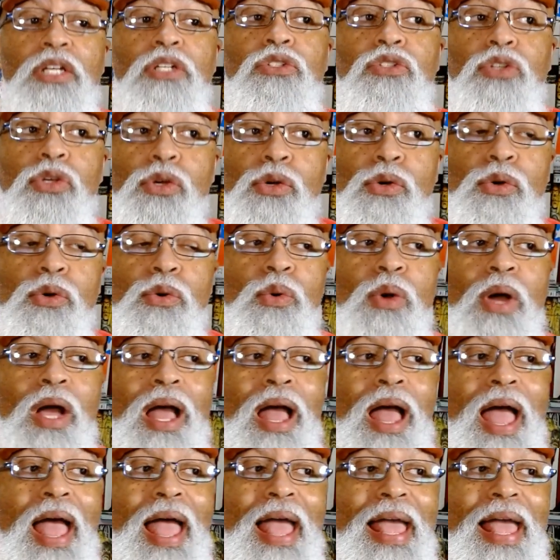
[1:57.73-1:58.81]
to
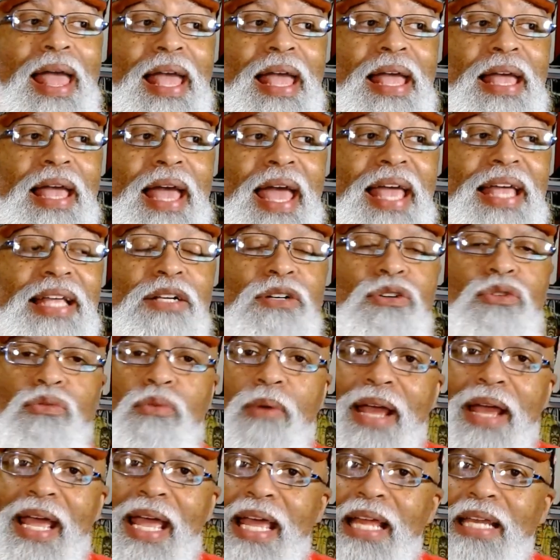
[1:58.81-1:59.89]
a
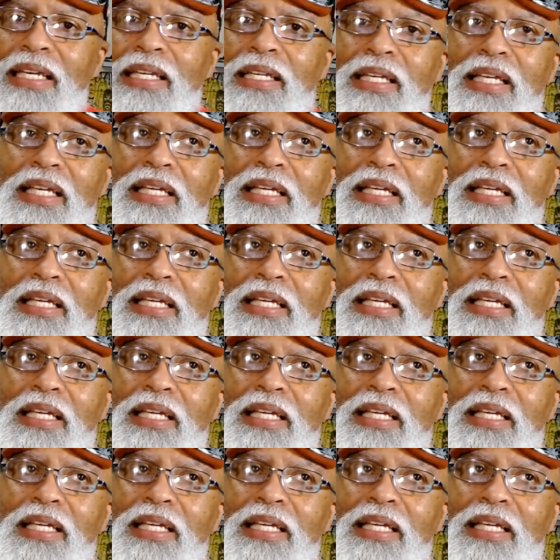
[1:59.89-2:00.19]
grand